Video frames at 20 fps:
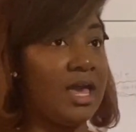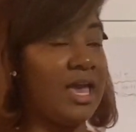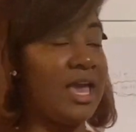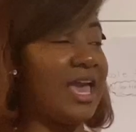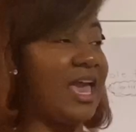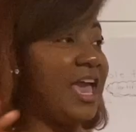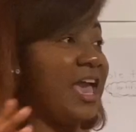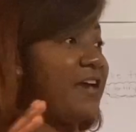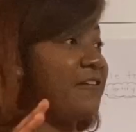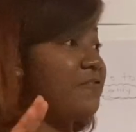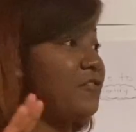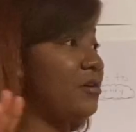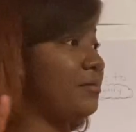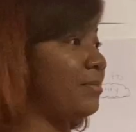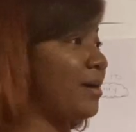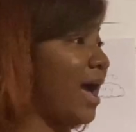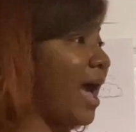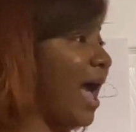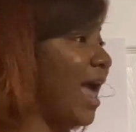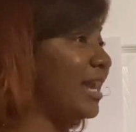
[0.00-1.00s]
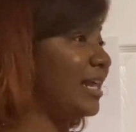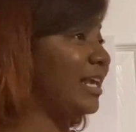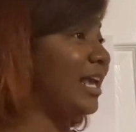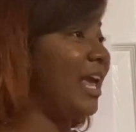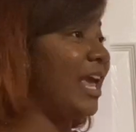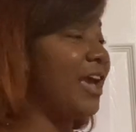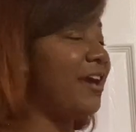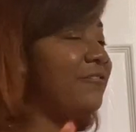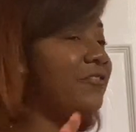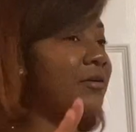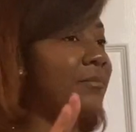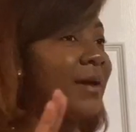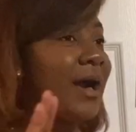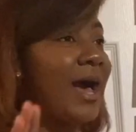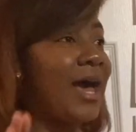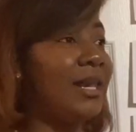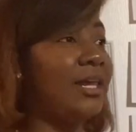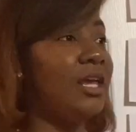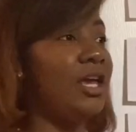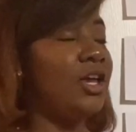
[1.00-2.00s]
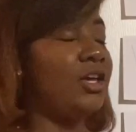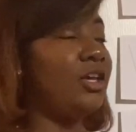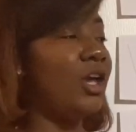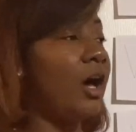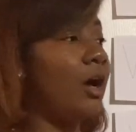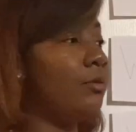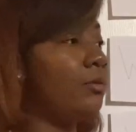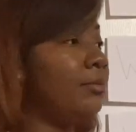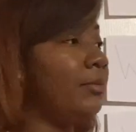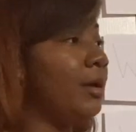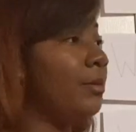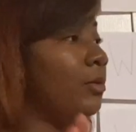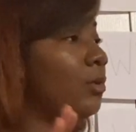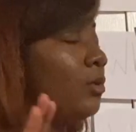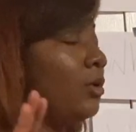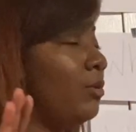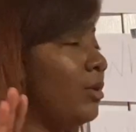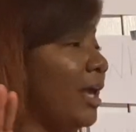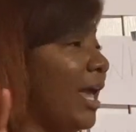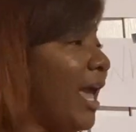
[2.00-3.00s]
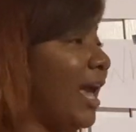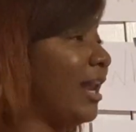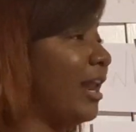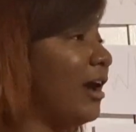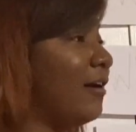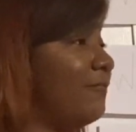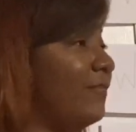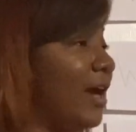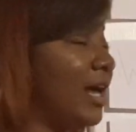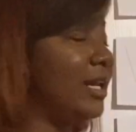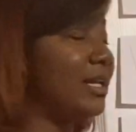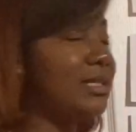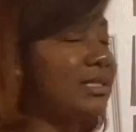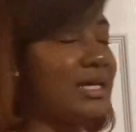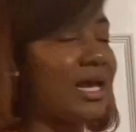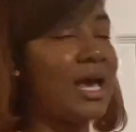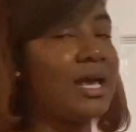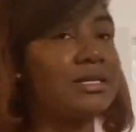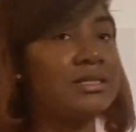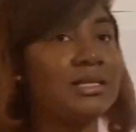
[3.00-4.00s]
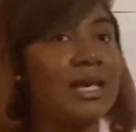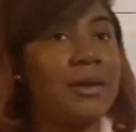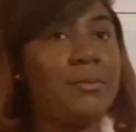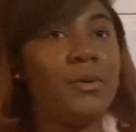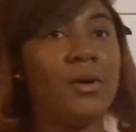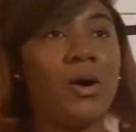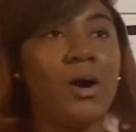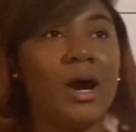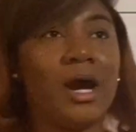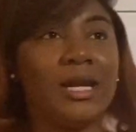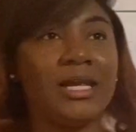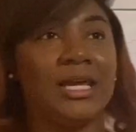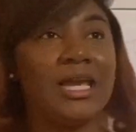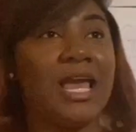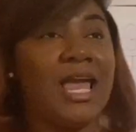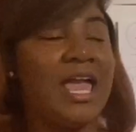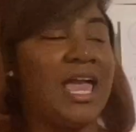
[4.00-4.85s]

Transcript: Everybody. Y'all remember when we had our Valentine's Day party